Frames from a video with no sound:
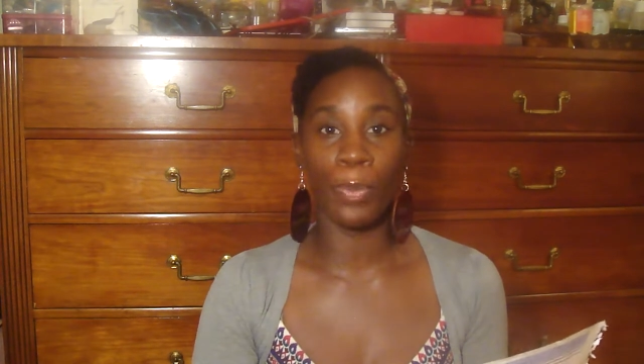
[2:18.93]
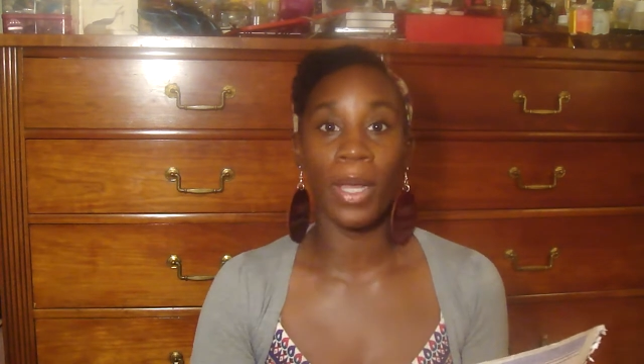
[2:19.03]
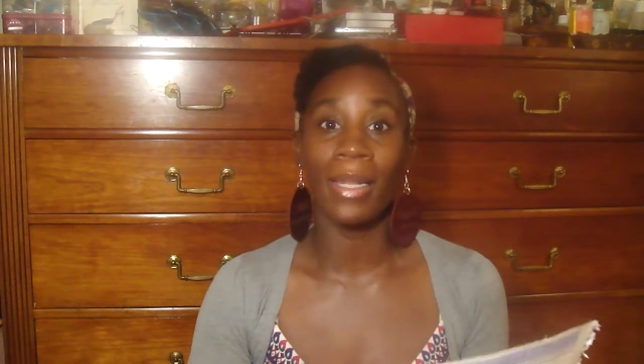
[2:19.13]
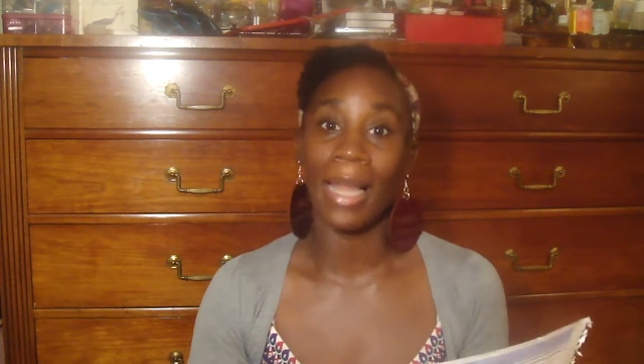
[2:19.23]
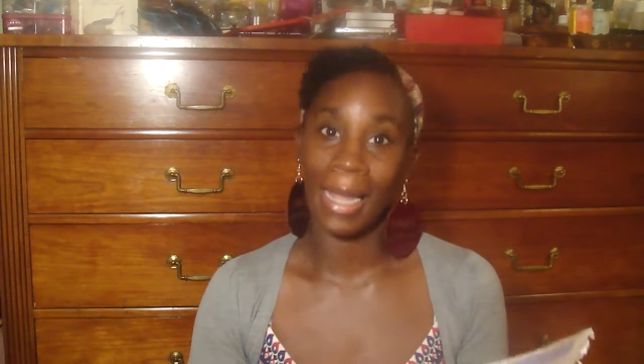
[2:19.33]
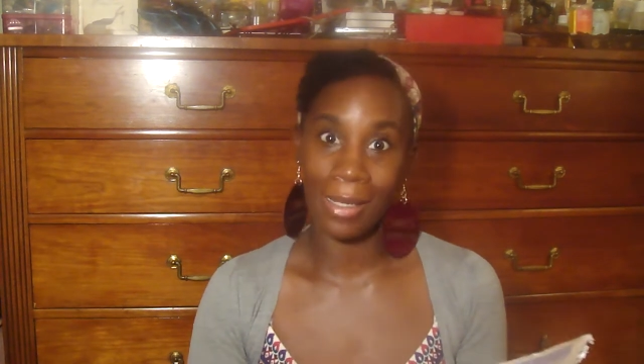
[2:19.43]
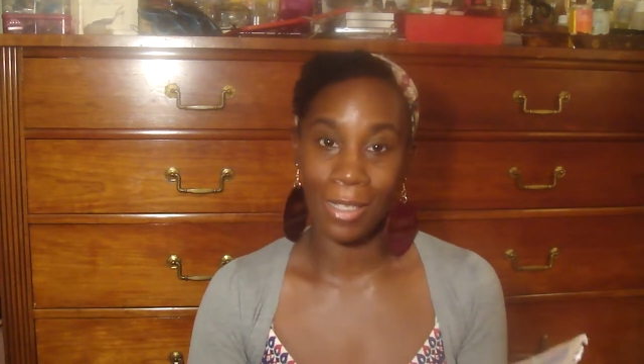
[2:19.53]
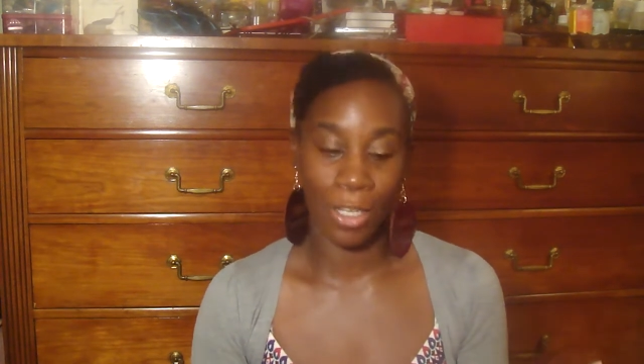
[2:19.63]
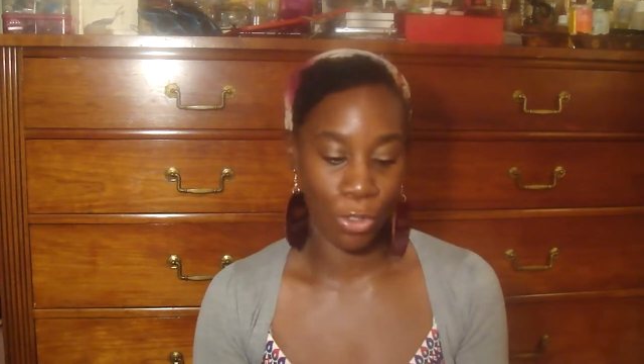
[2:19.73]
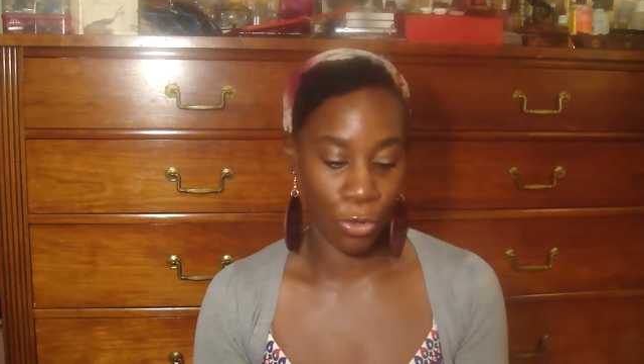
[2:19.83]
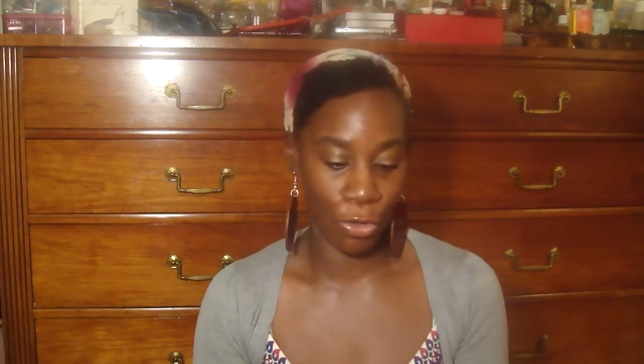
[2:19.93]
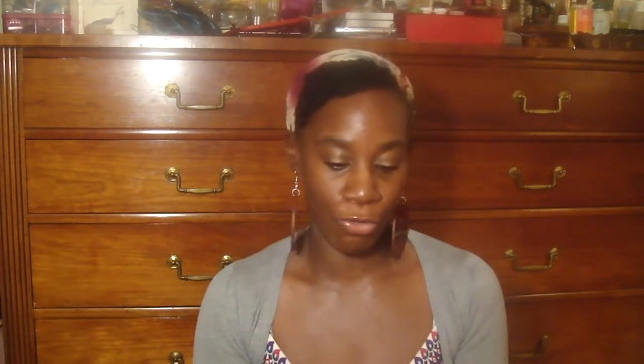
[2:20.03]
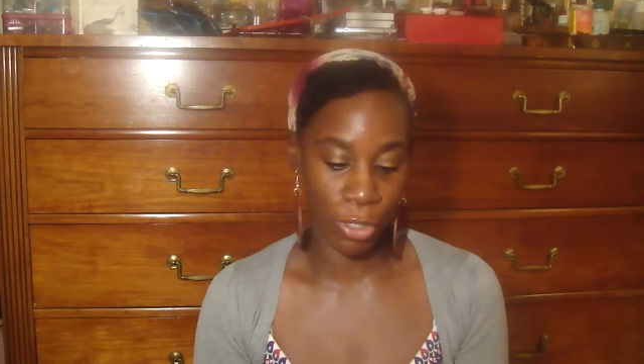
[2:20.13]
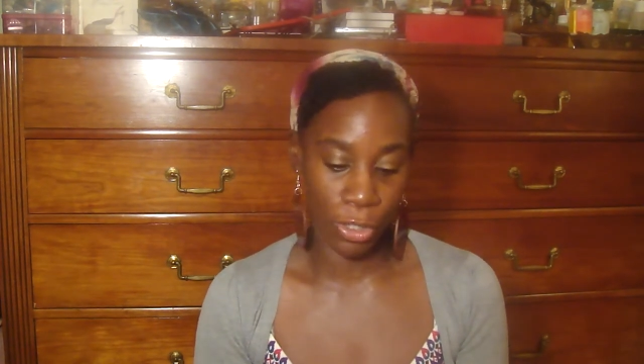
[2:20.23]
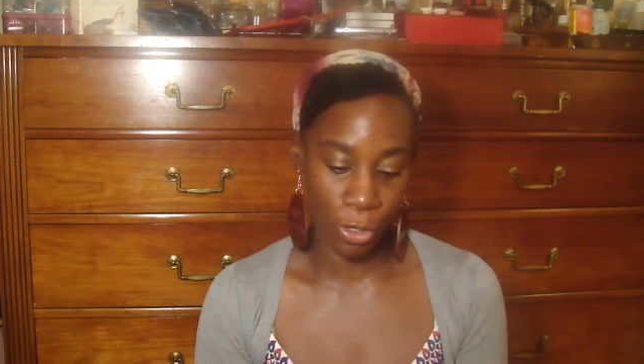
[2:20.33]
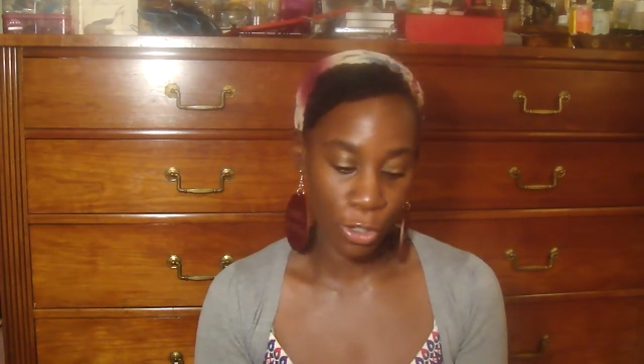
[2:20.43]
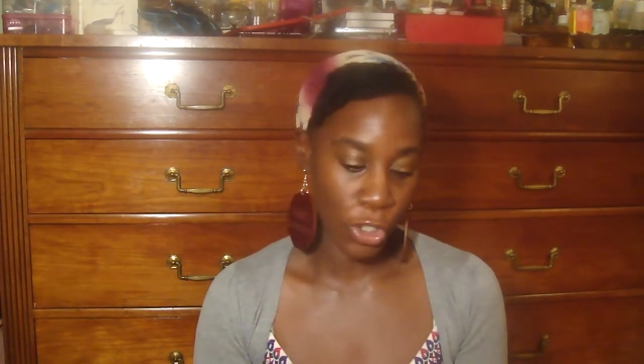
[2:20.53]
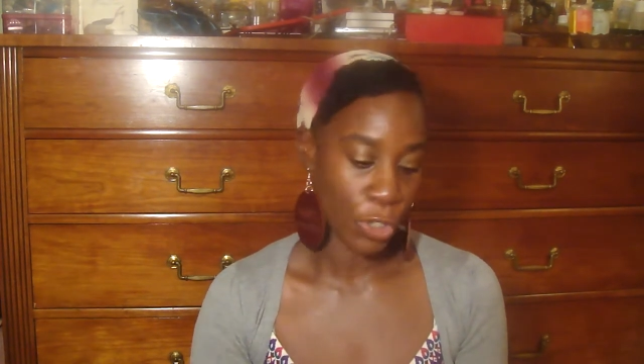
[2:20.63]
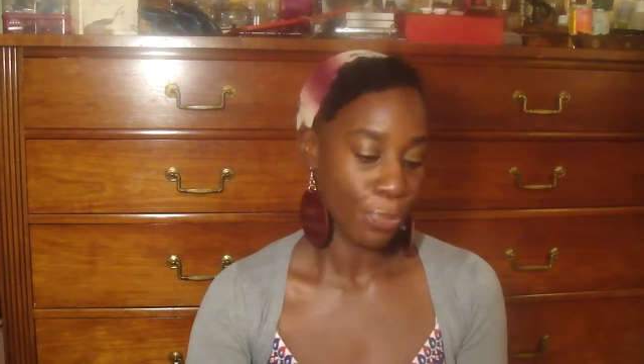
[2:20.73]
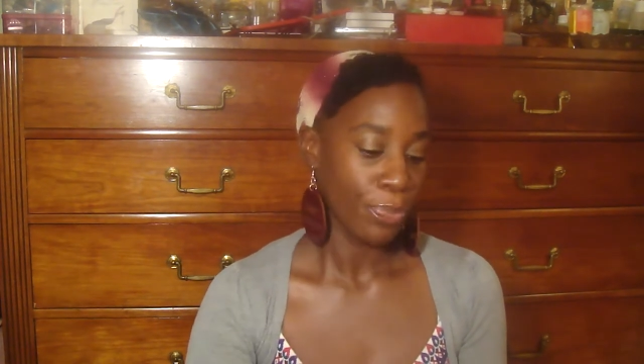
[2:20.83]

but like I said, do your research.